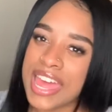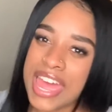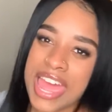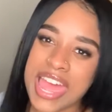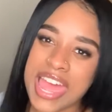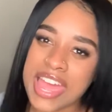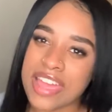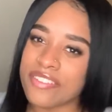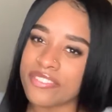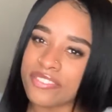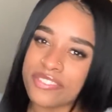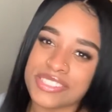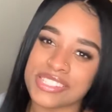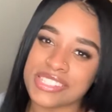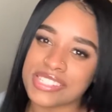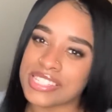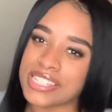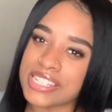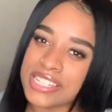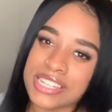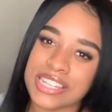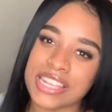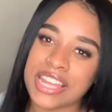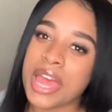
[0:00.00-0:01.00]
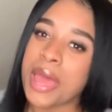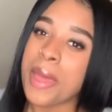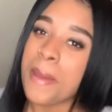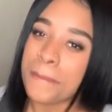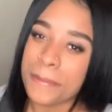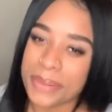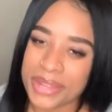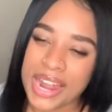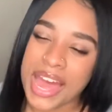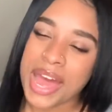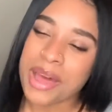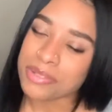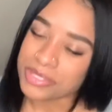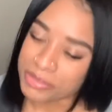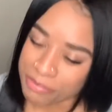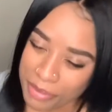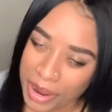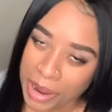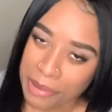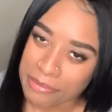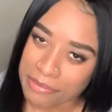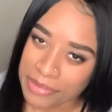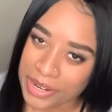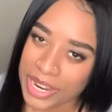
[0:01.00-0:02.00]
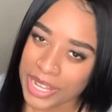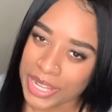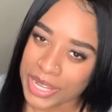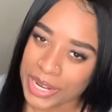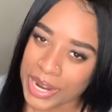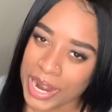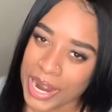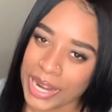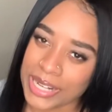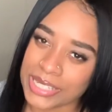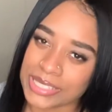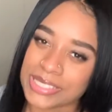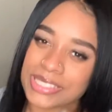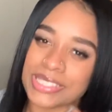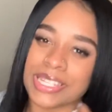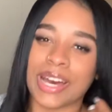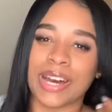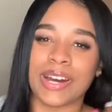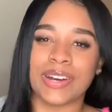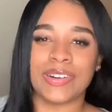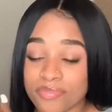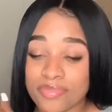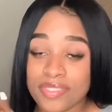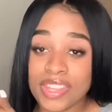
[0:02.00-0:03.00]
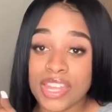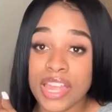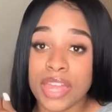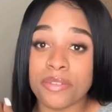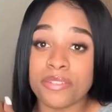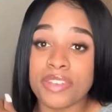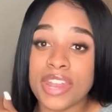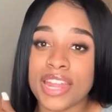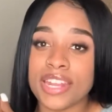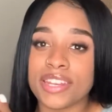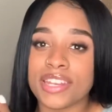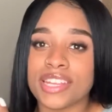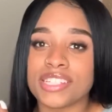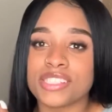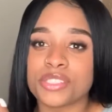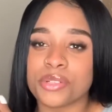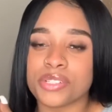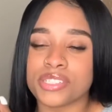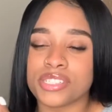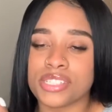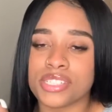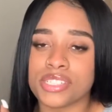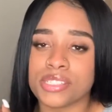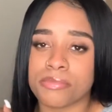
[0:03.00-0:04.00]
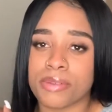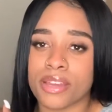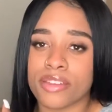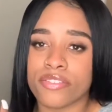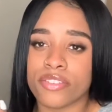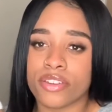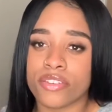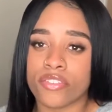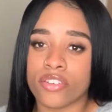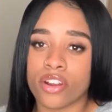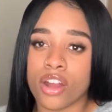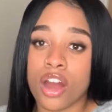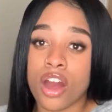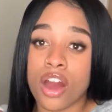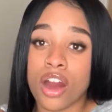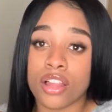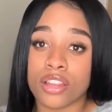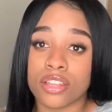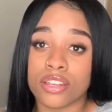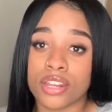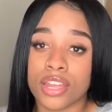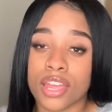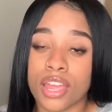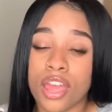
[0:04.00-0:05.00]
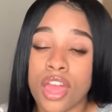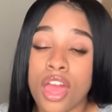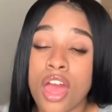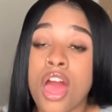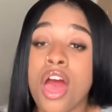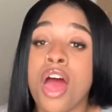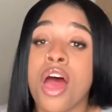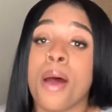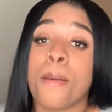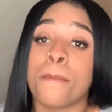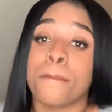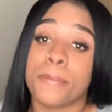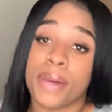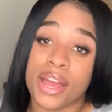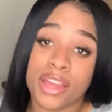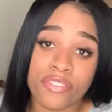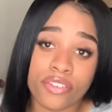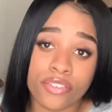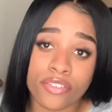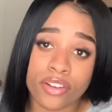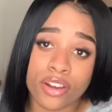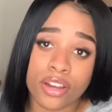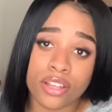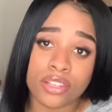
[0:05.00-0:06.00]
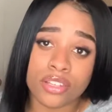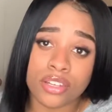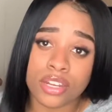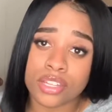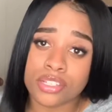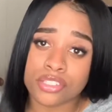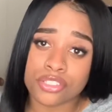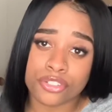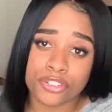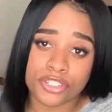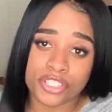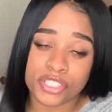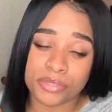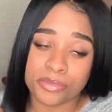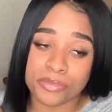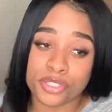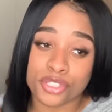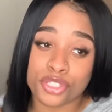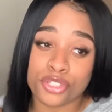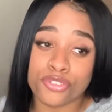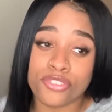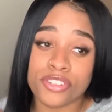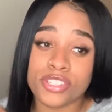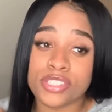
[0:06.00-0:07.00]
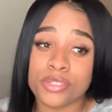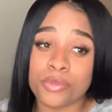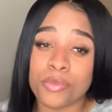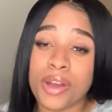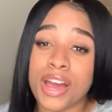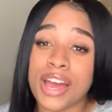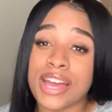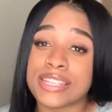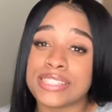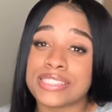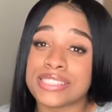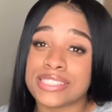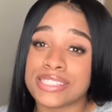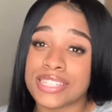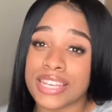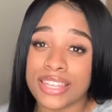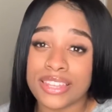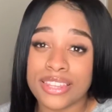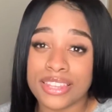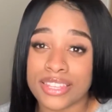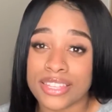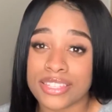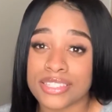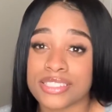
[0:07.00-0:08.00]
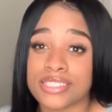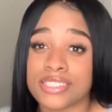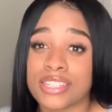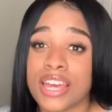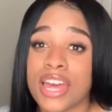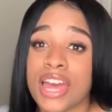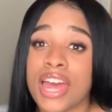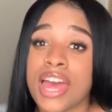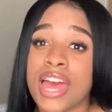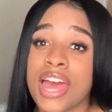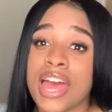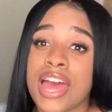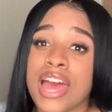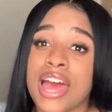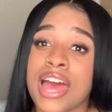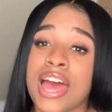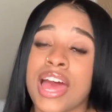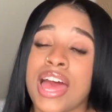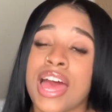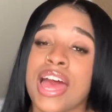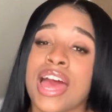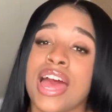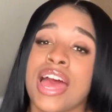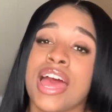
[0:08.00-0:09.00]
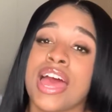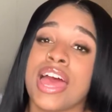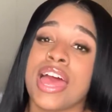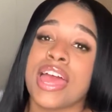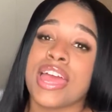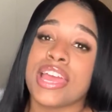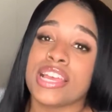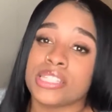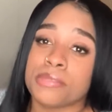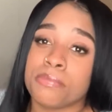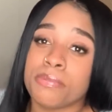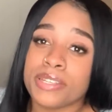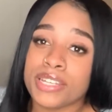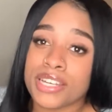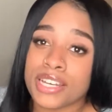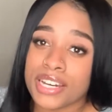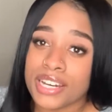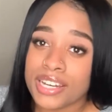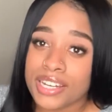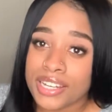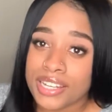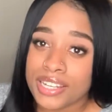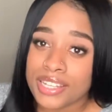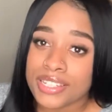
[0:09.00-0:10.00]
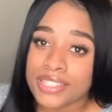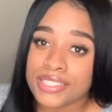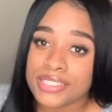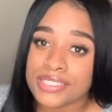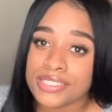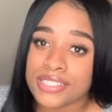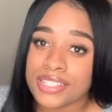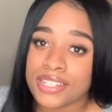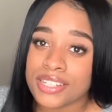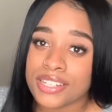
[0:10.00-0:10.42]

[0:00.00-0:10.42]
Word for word: it's and but i was bomb at color guard so my next question is my favorite holiday my favorite holiday is christmas the reason why i say this is because